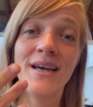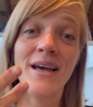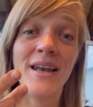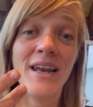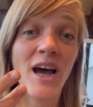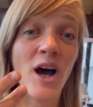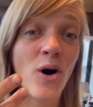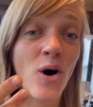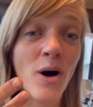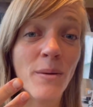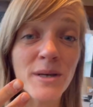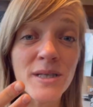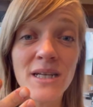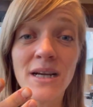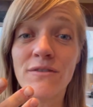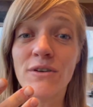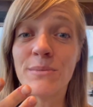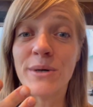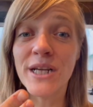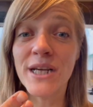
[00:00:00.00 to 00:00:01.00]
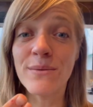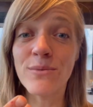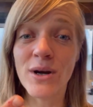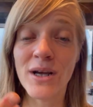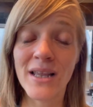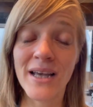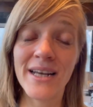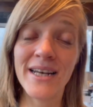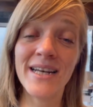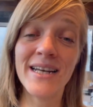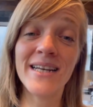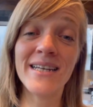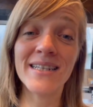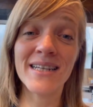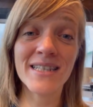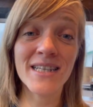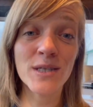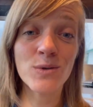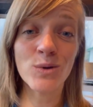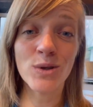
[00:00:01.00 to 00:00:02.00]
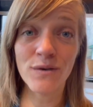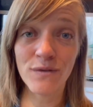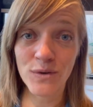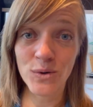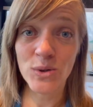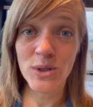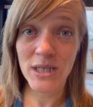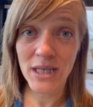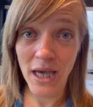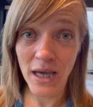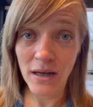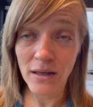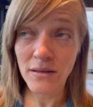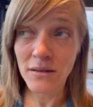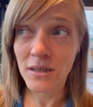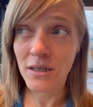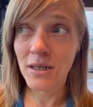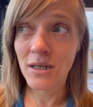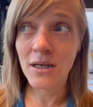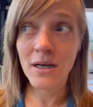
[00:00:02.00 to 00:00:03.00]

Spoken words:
Now, almost everybody in Bright Line Eating does this with a food scale,